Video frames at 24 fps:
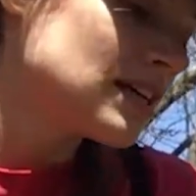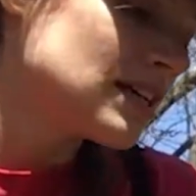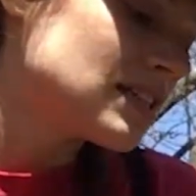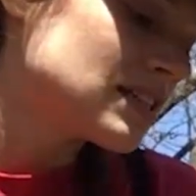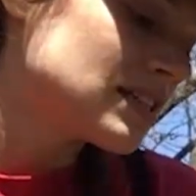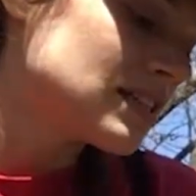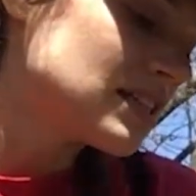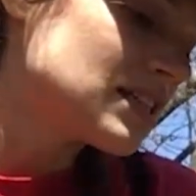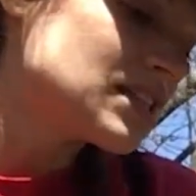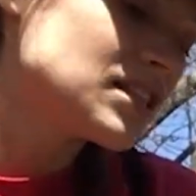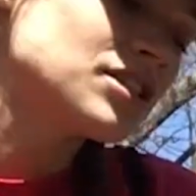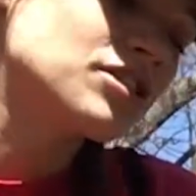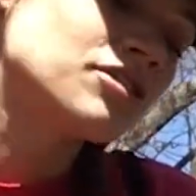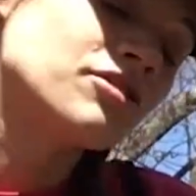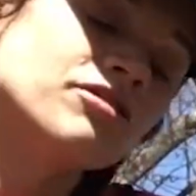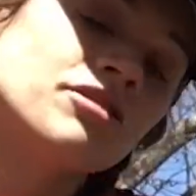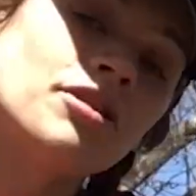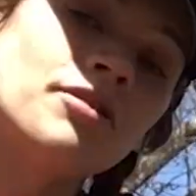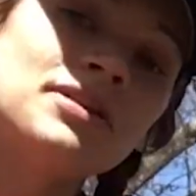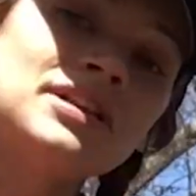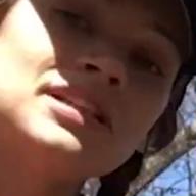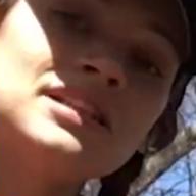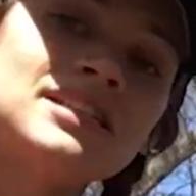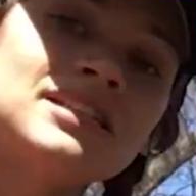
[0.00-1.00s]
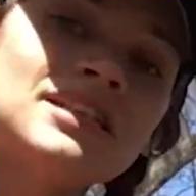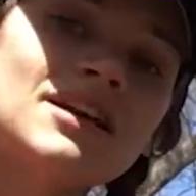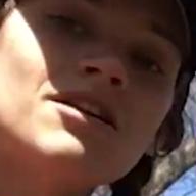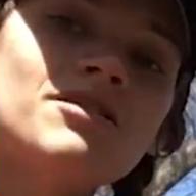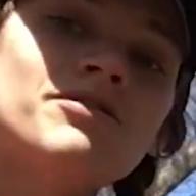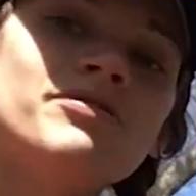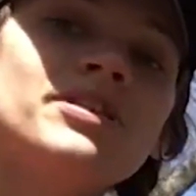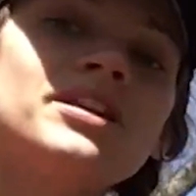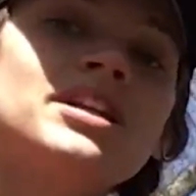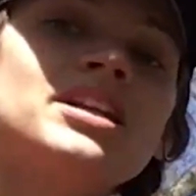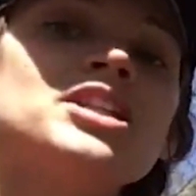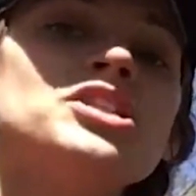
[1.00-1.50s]
ceased to grow
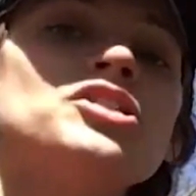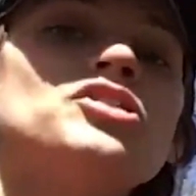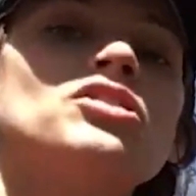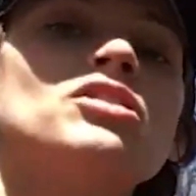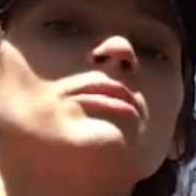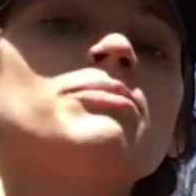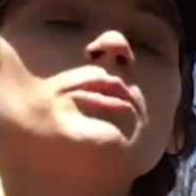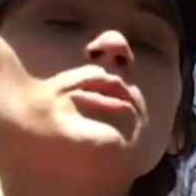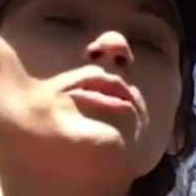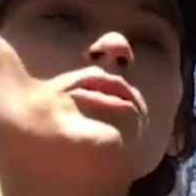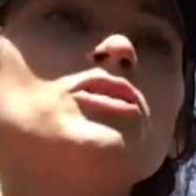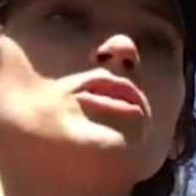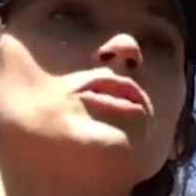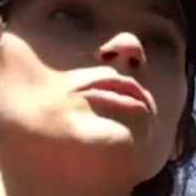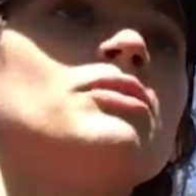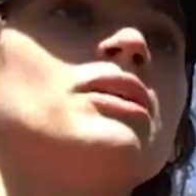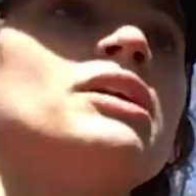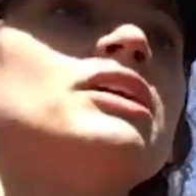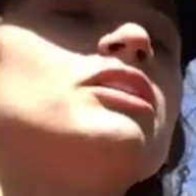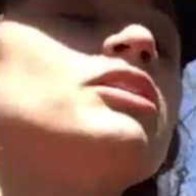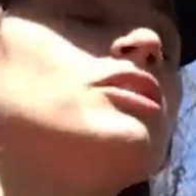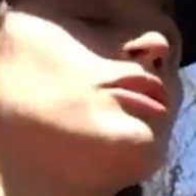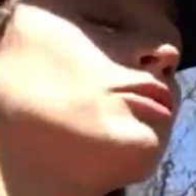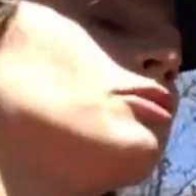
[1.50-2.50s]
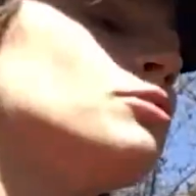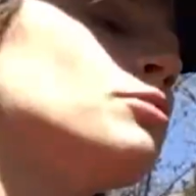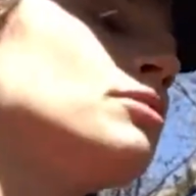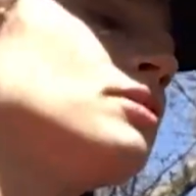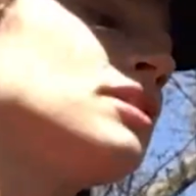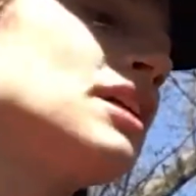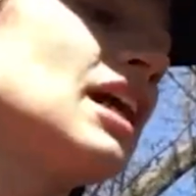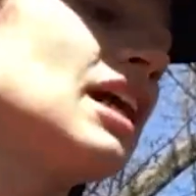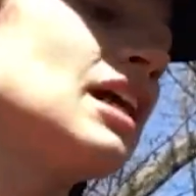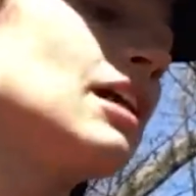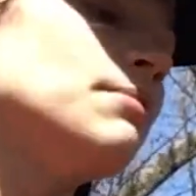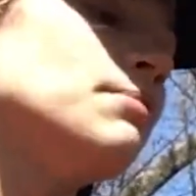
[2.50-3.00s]
itself, it contributes to a new
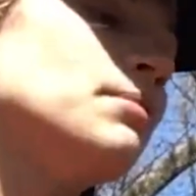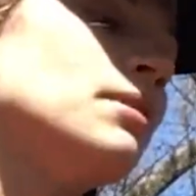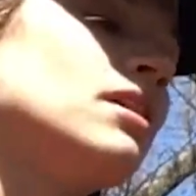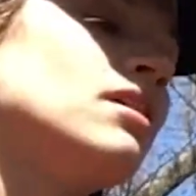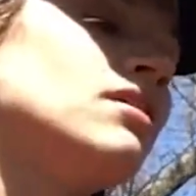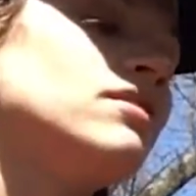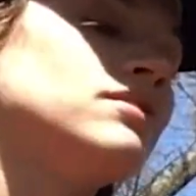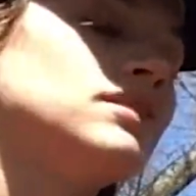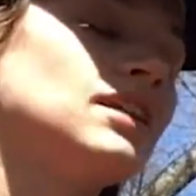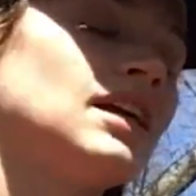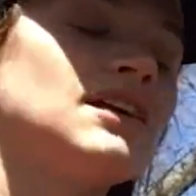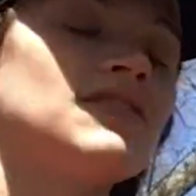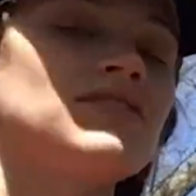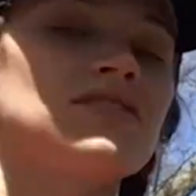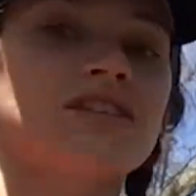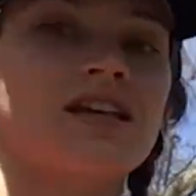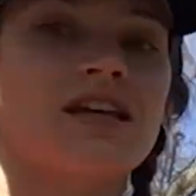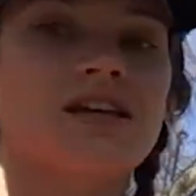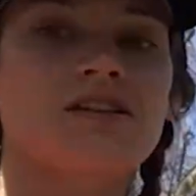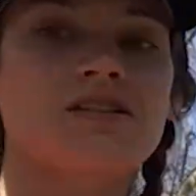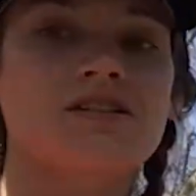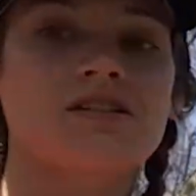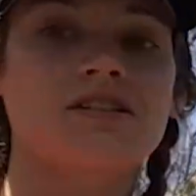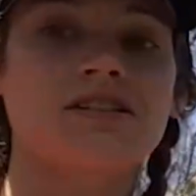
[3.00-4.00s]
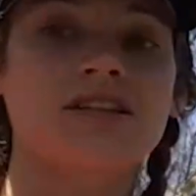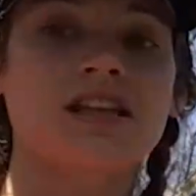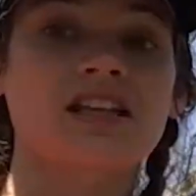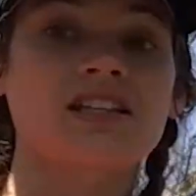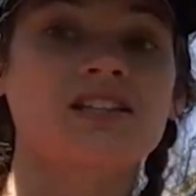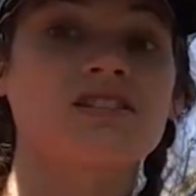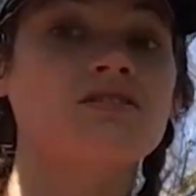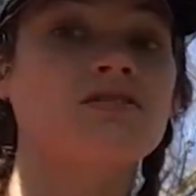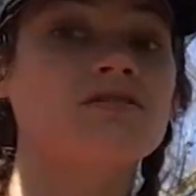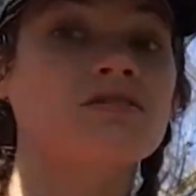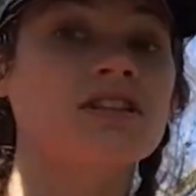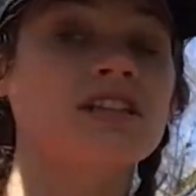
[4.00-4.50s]
type of life cycle, and
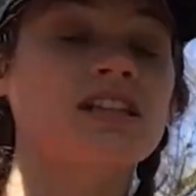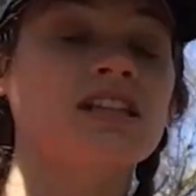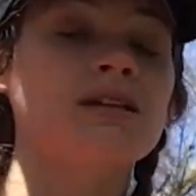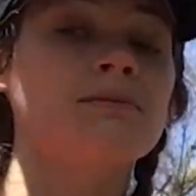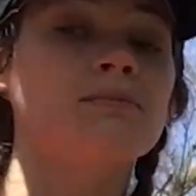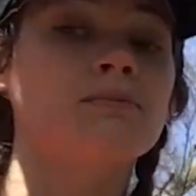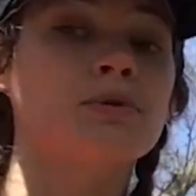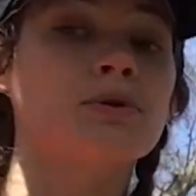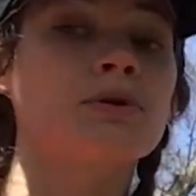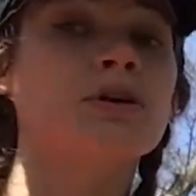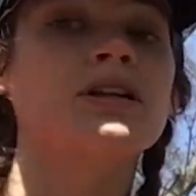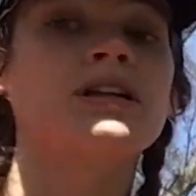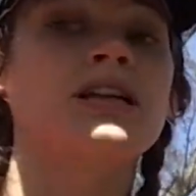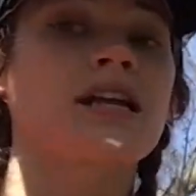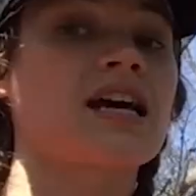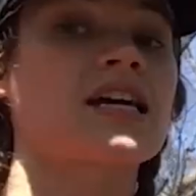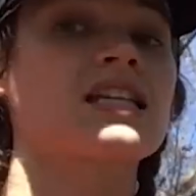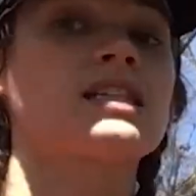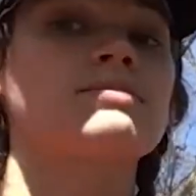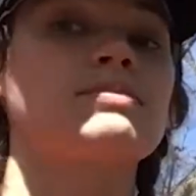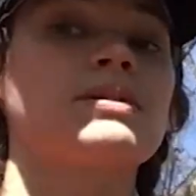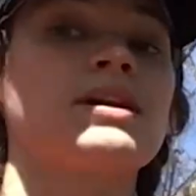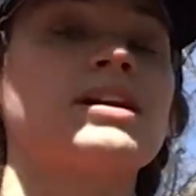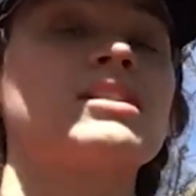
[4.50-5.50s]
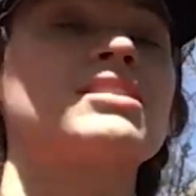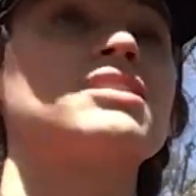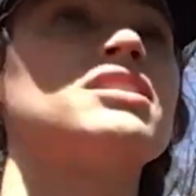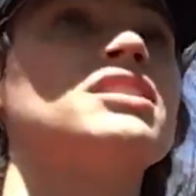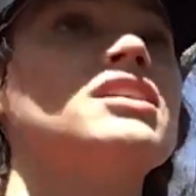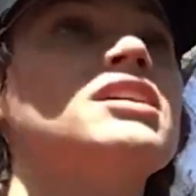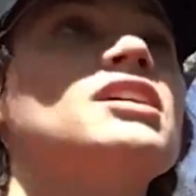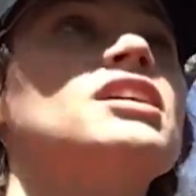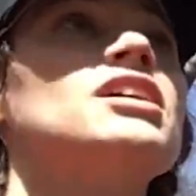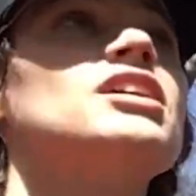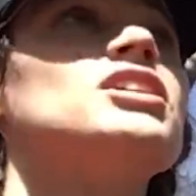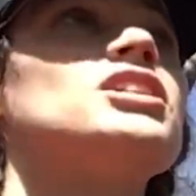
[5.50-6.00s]
that's a really important aspect
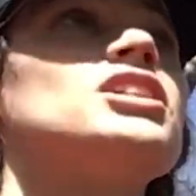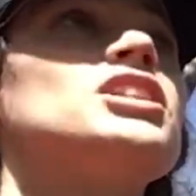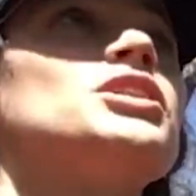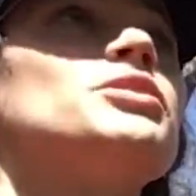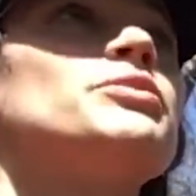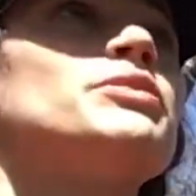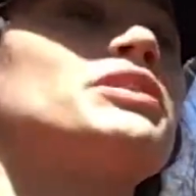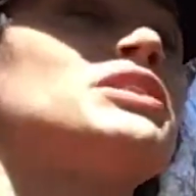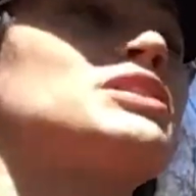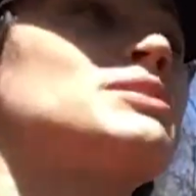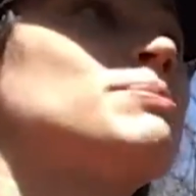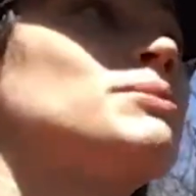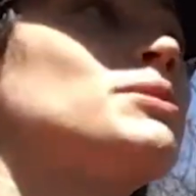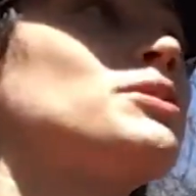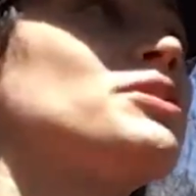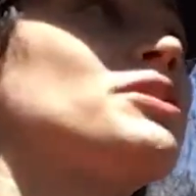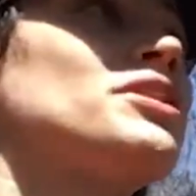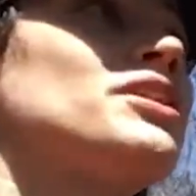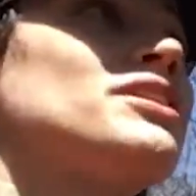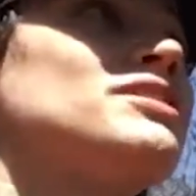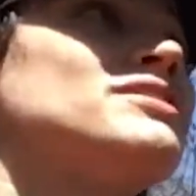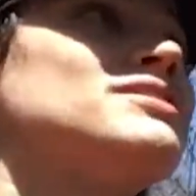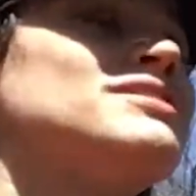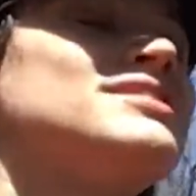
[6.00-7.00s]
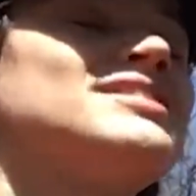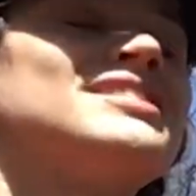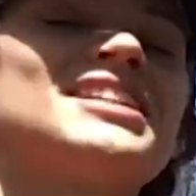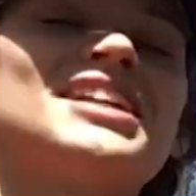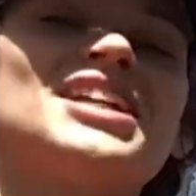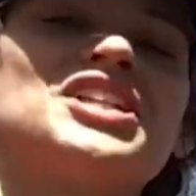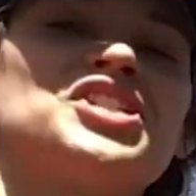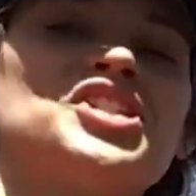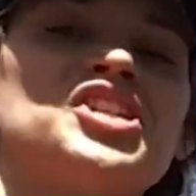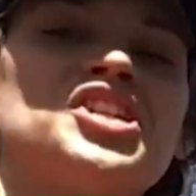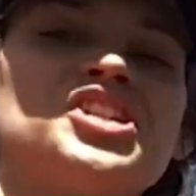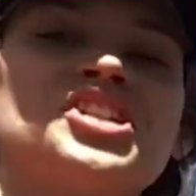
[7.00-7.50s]
to explore,
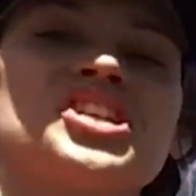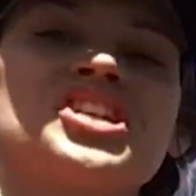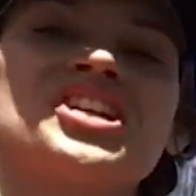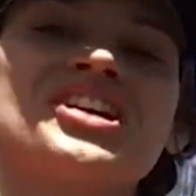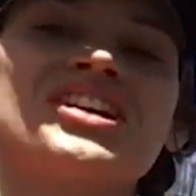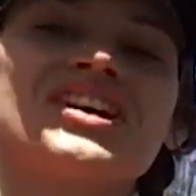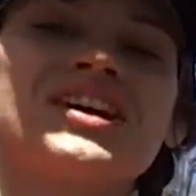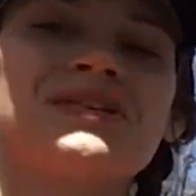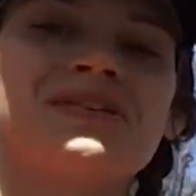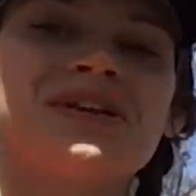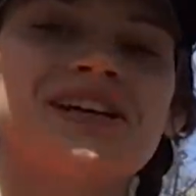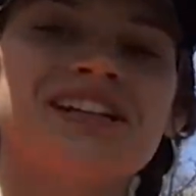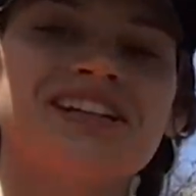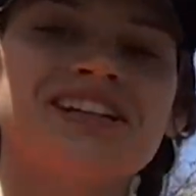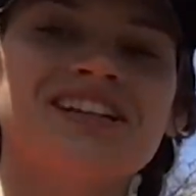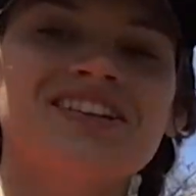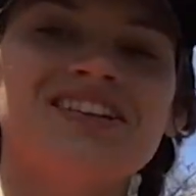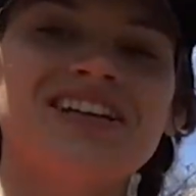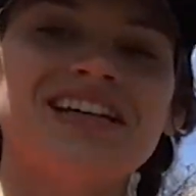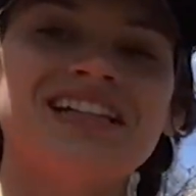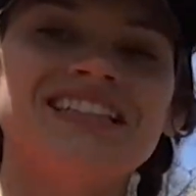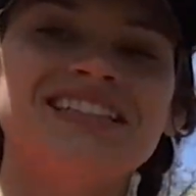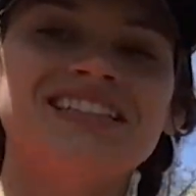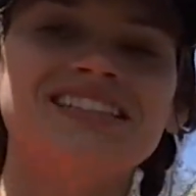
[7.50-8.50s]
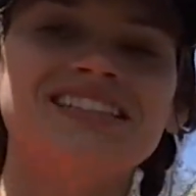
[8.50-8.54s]
and trees are a great way to do it.